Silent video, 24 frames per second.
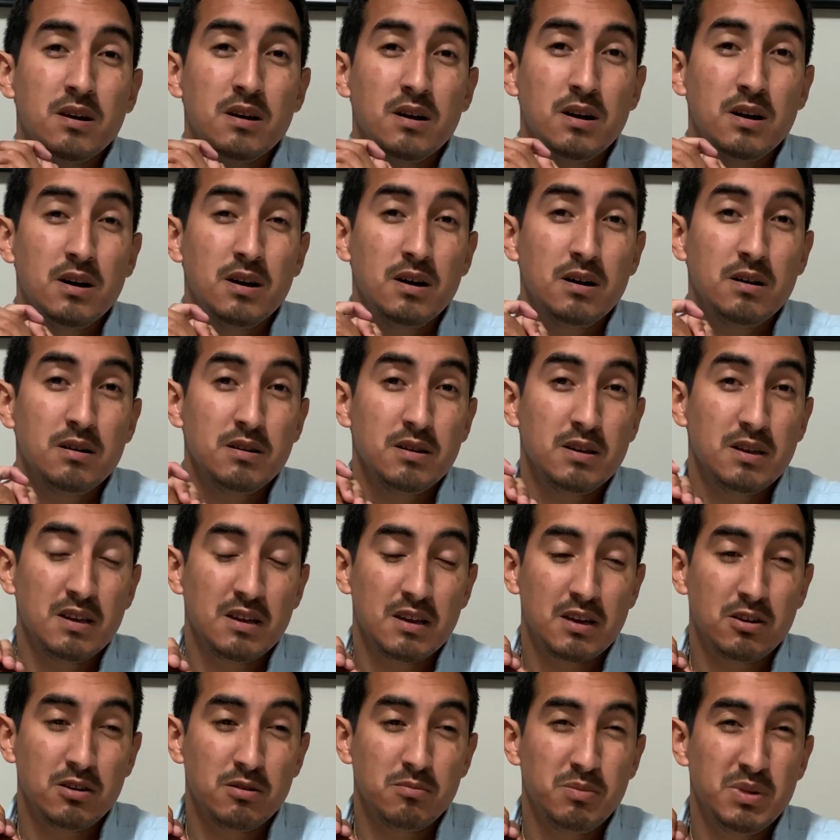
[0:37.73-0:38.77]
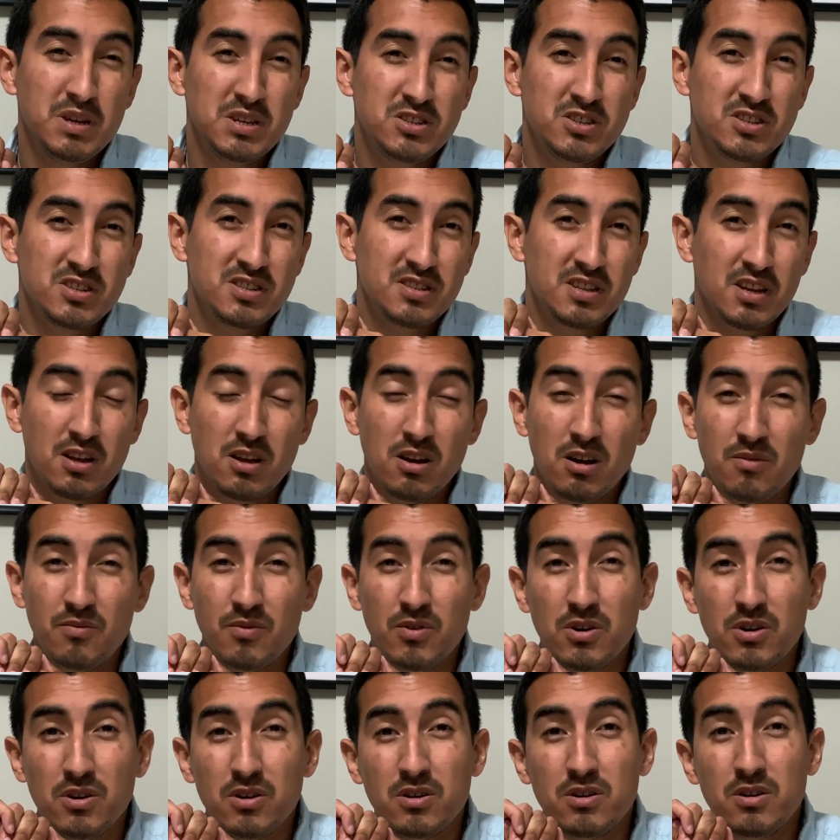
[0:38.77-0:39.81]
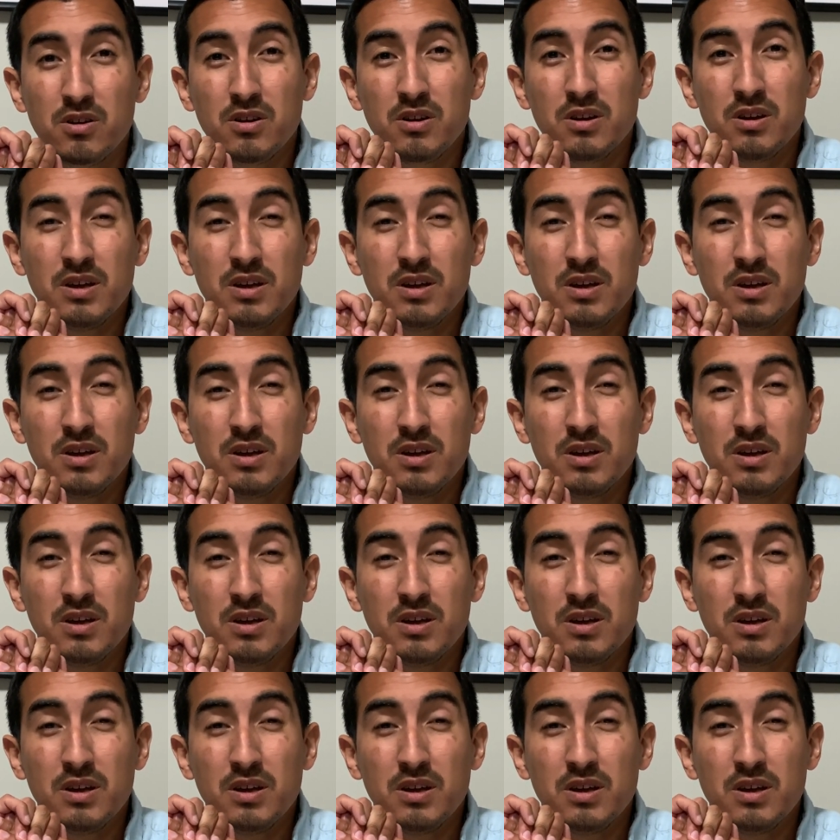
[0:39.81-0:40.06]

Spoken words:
It could be just a cover.